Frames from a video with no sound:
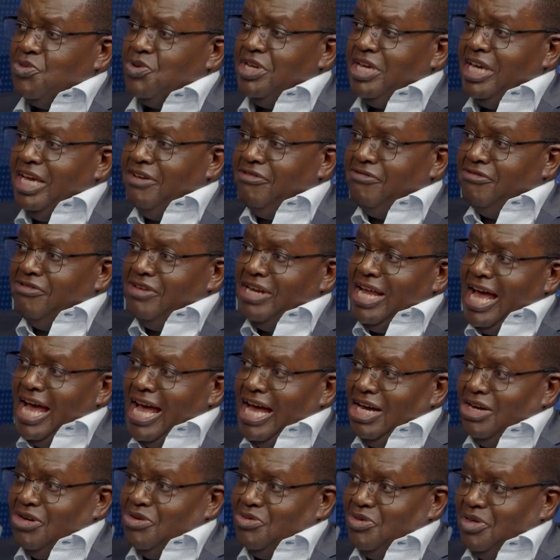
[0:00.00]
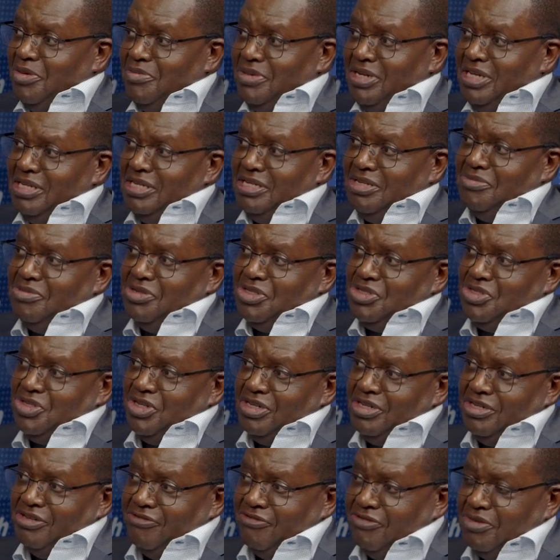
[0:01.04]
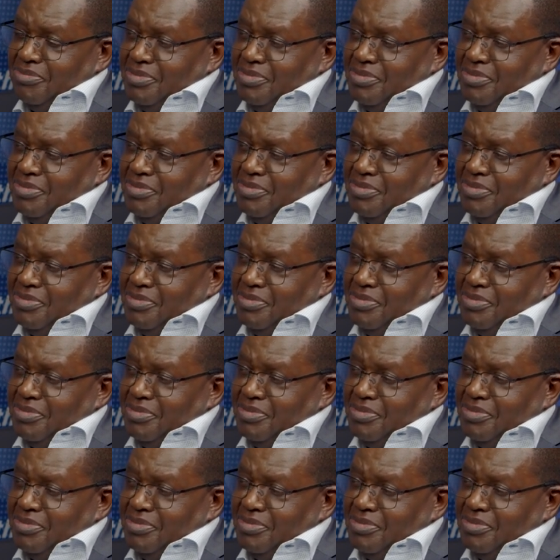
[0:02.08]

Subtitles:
anything. Now, I mean, the majority